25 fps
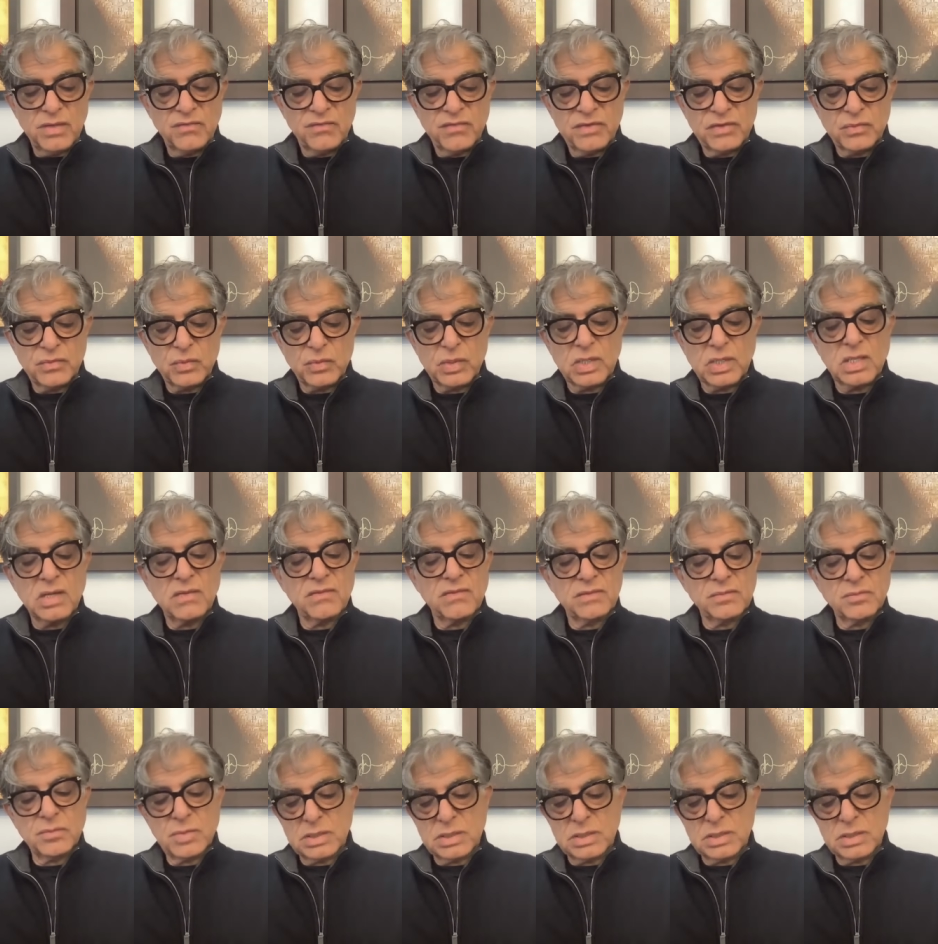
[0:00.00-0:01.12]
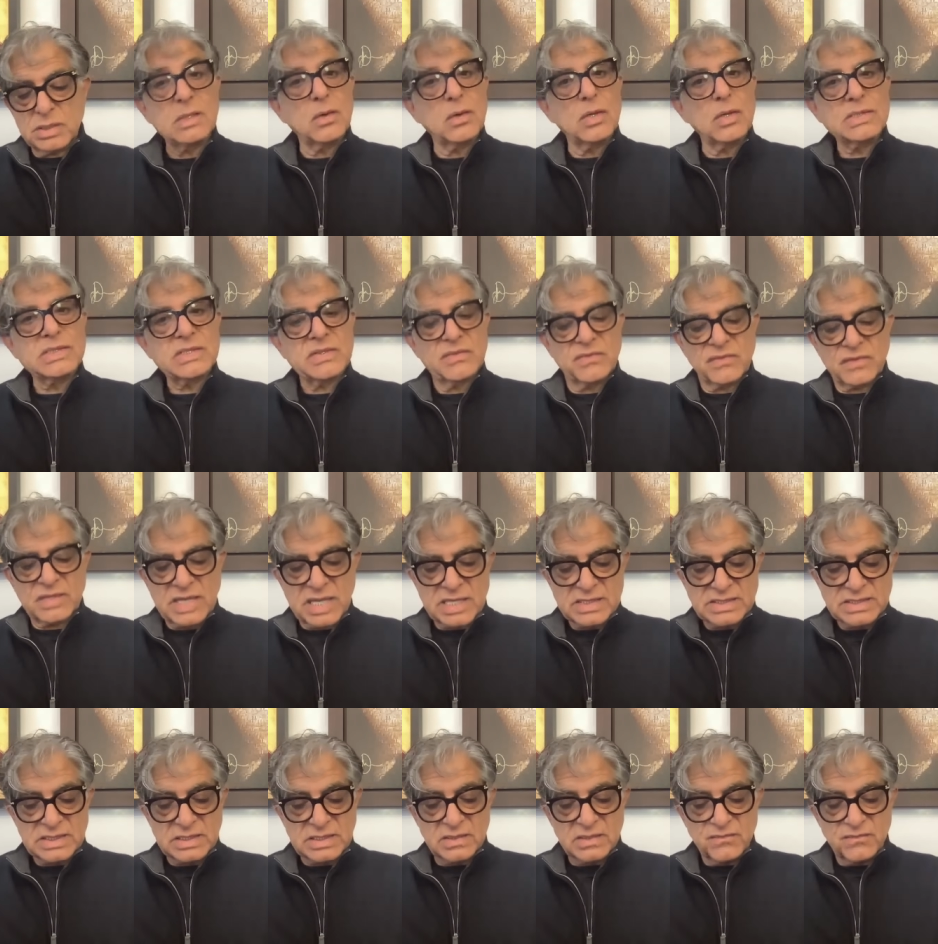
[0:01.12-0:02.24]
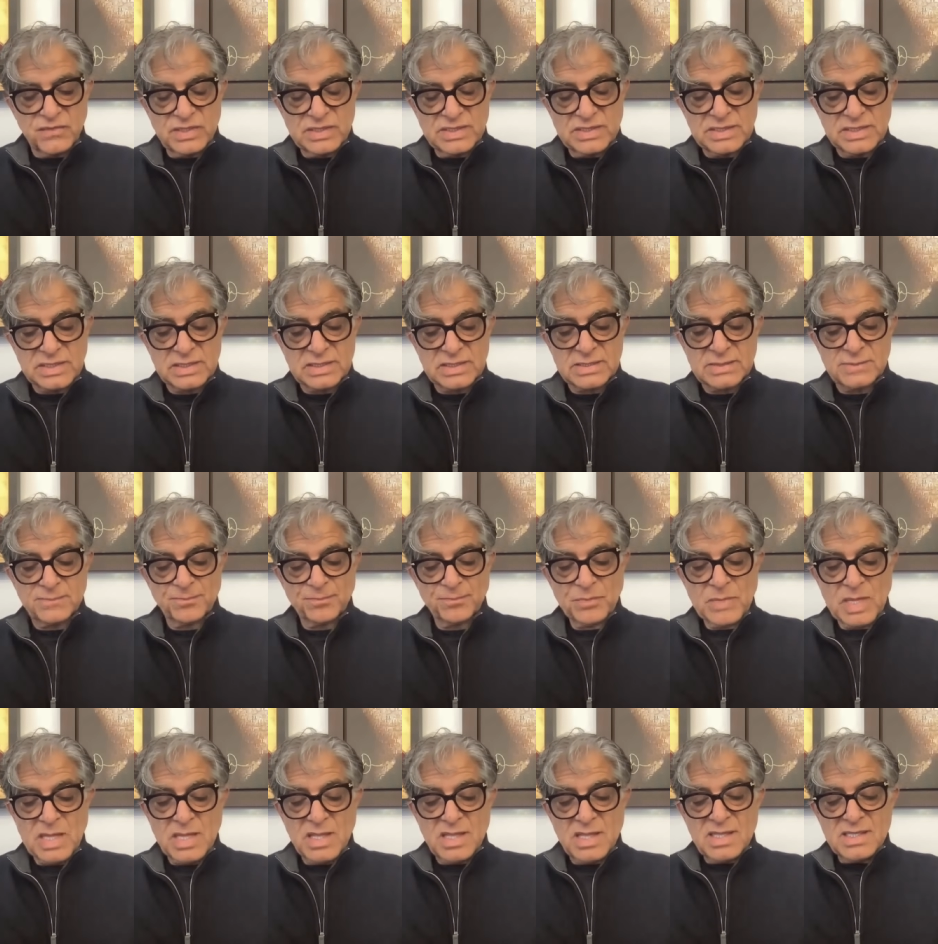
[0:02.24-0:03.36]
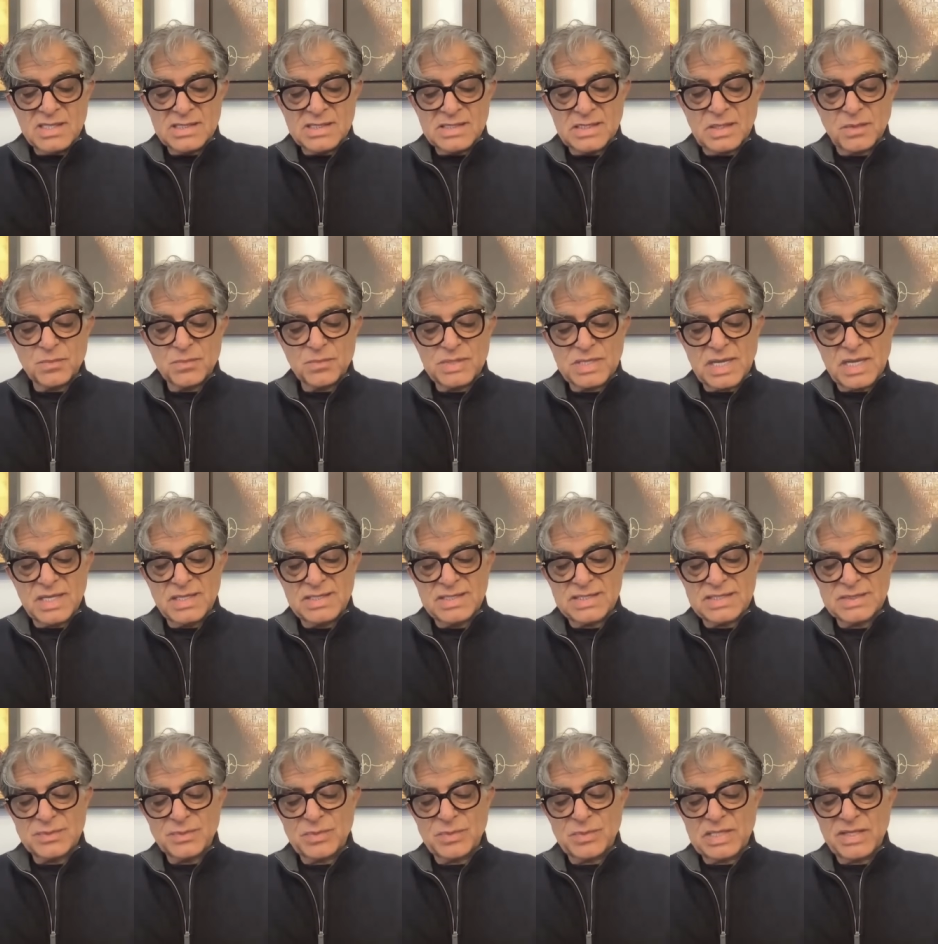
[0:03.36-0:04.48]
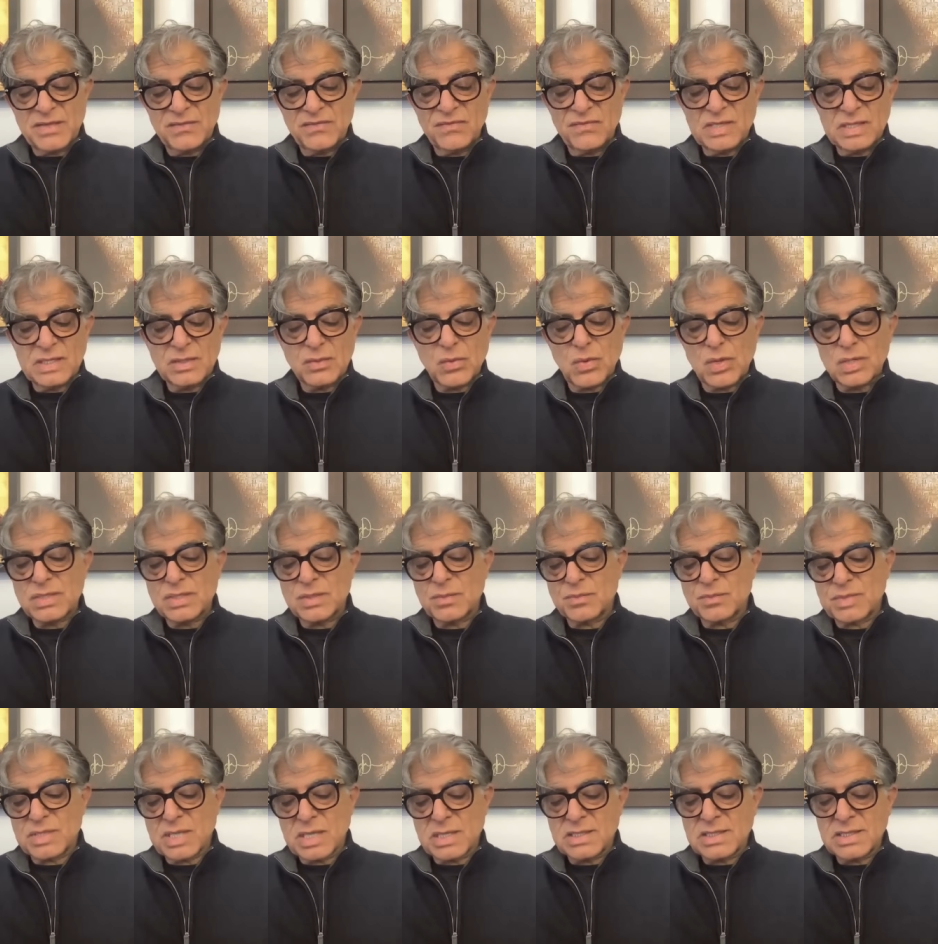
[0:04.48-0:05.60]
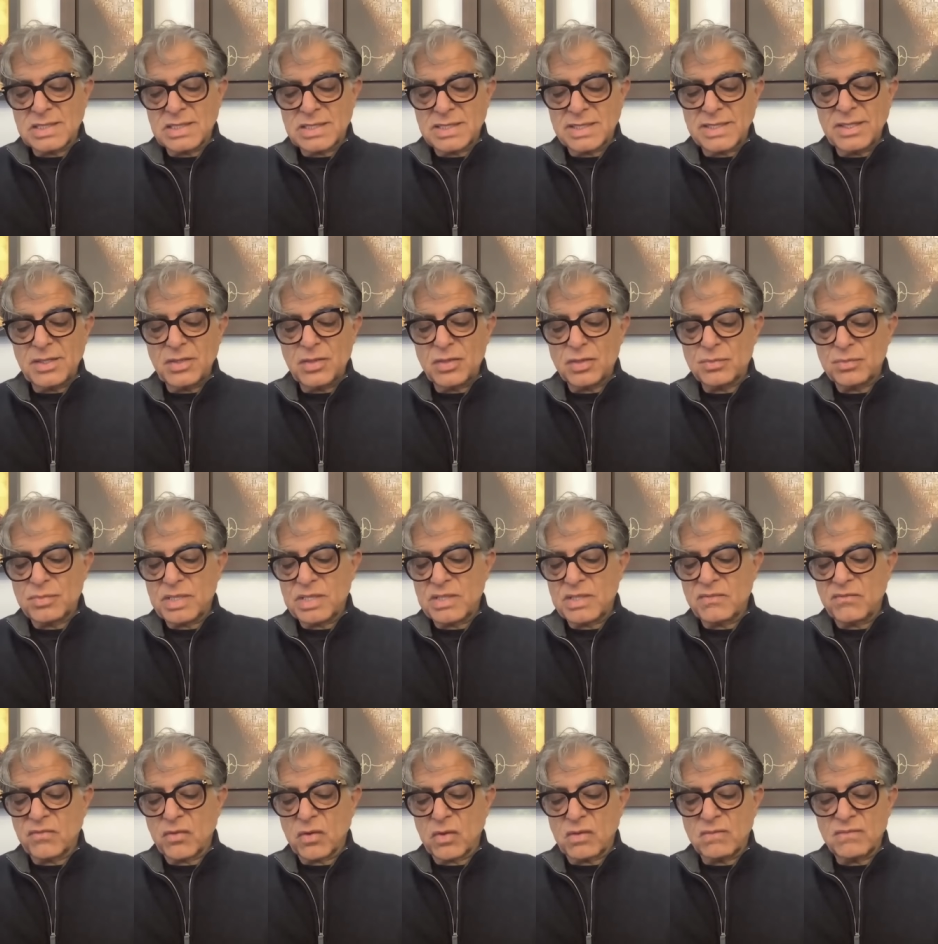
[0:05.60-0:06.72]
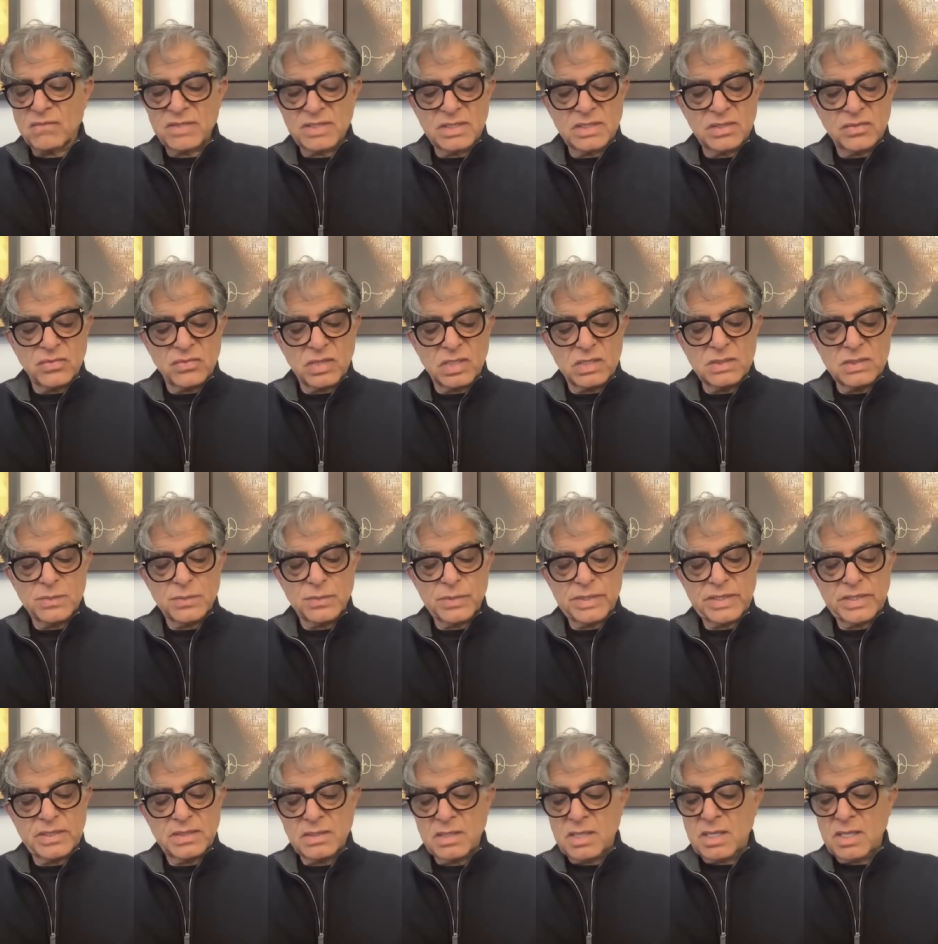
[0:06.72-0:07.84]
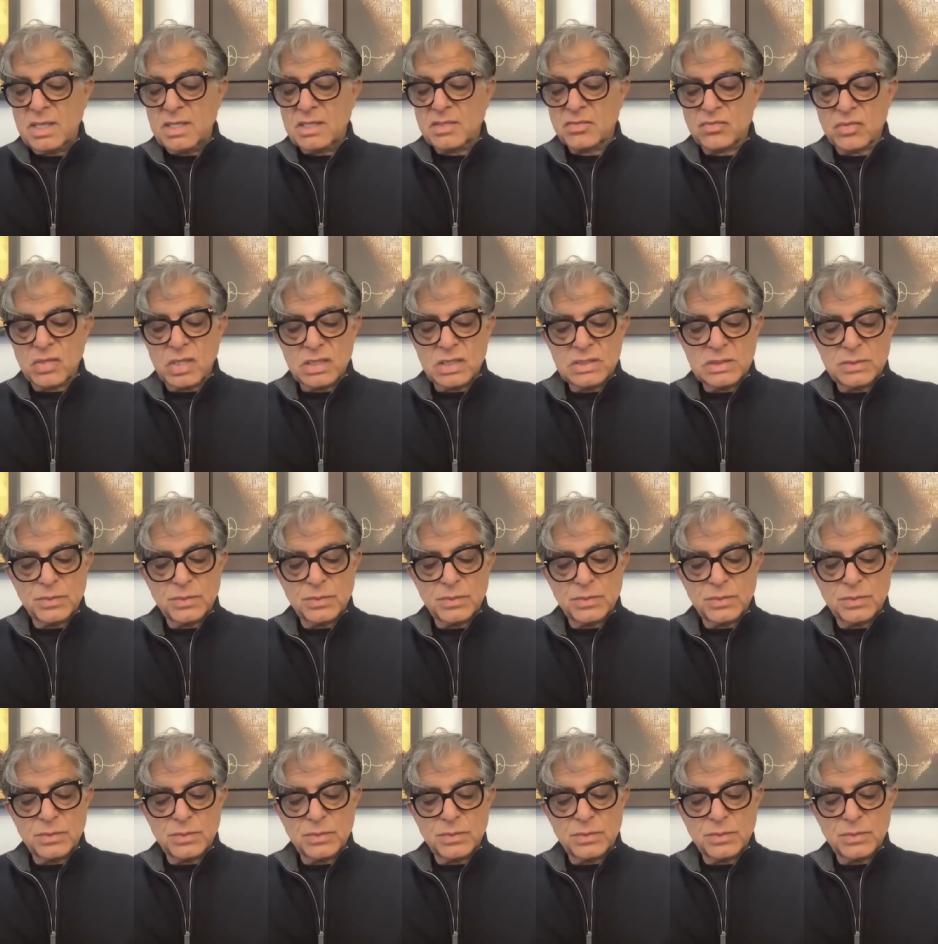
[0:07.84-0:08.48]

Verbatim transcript: if it were governed by the laws of classical physics. Some scientists believe that quantum tunneling could be involved in the transport of